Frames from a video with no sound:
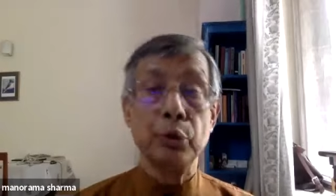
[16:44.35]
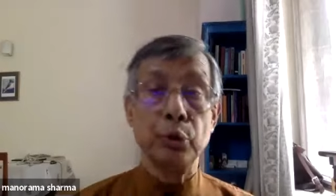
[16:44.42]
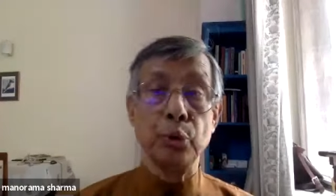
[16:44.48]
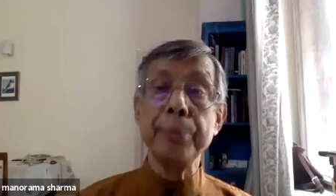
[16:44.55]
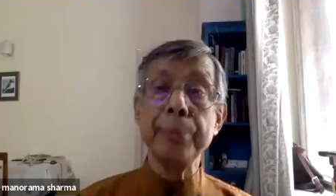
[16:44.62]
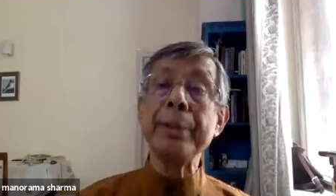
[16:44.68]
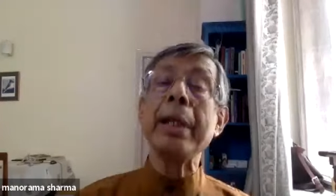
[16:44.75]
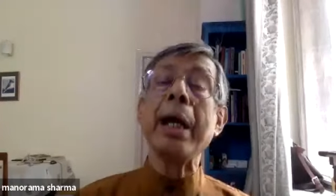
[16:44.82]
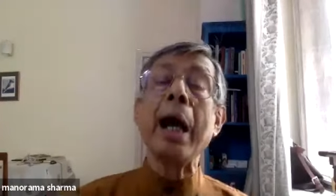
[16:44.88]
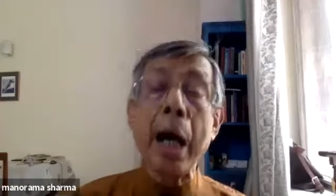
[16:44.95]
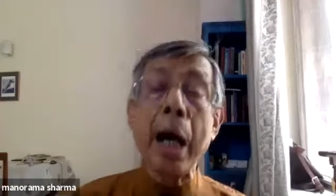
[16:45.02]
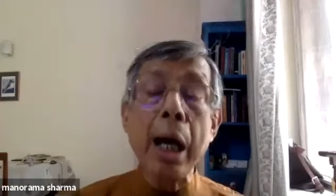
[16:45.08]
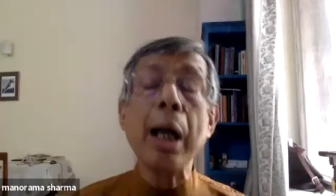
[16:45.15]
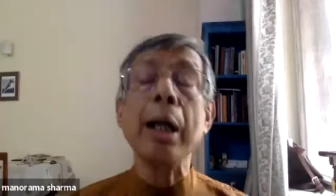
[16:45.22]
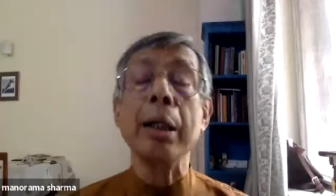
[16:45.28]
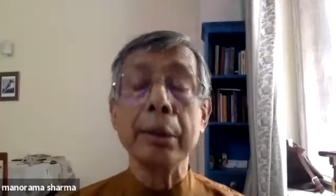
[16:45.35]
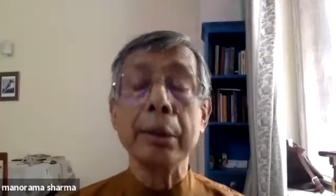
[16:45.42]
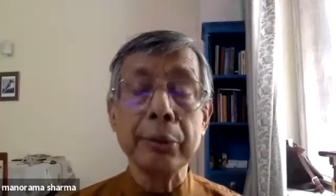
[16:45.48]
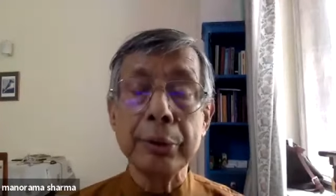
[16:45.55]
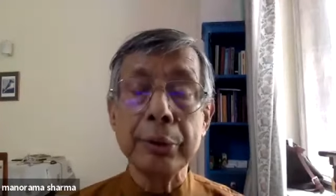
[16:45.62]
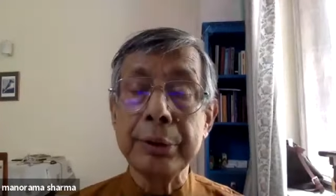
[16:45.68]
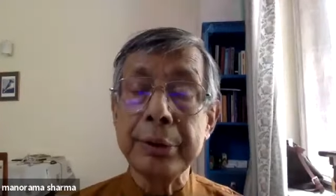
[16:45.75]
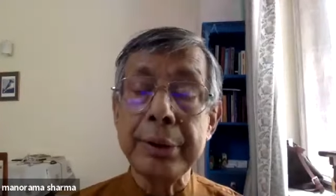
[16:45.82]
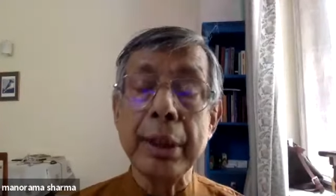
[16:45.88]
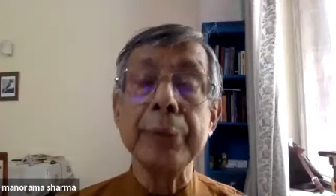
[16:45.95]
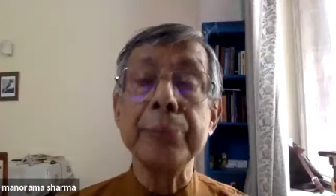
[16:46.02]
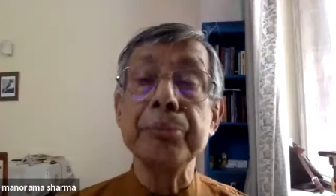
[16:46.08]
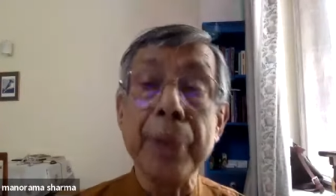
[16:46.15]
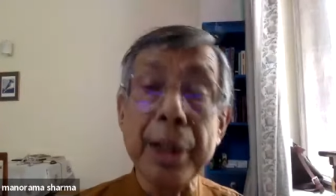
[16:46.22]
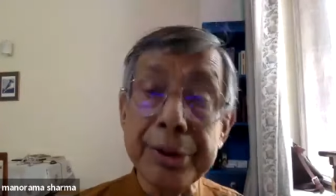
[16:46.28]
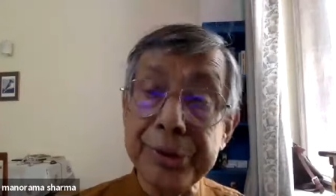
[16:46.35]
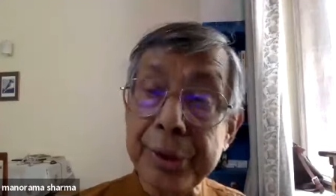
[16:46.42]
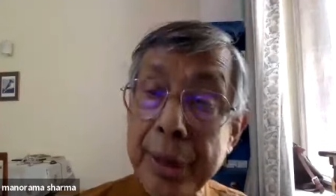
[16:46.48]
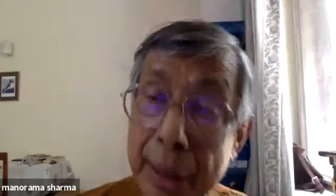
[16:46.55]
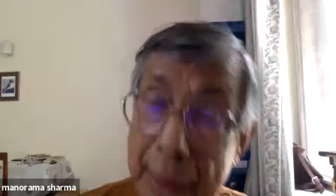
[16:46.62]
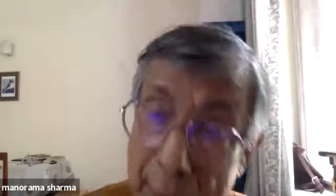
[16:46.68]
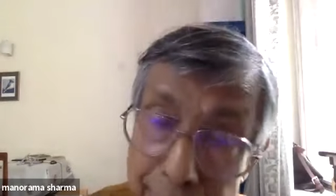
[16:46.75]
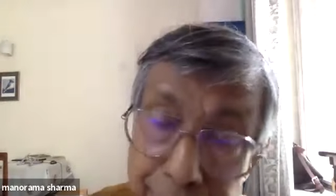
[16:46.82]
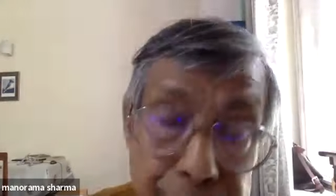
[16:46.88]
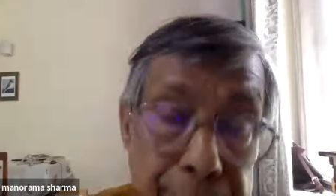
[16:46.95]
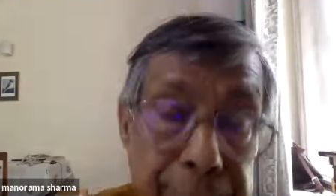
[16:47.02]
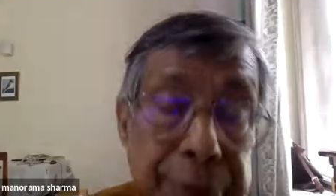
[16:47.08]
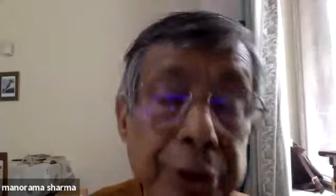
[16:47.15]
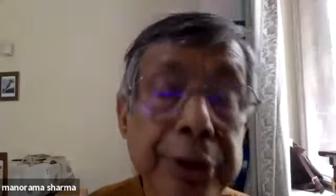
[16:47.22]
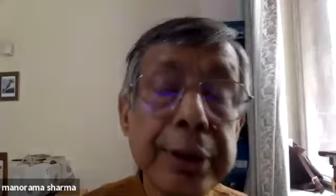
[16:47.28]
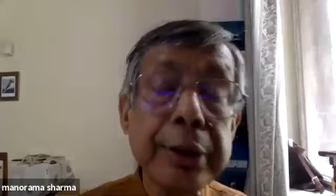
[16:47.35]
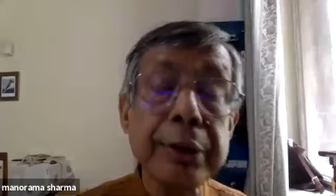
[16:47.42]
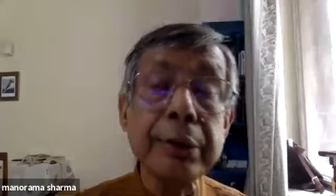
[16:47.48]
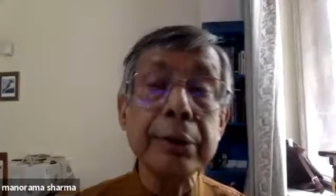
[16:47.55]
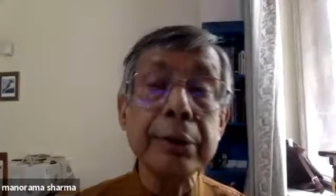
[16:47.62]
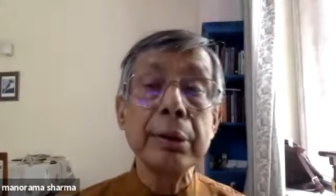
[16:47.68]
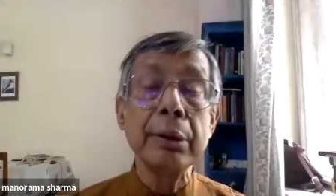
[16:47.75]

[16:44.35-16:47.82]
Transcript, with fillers: Women are considered marginalized communities.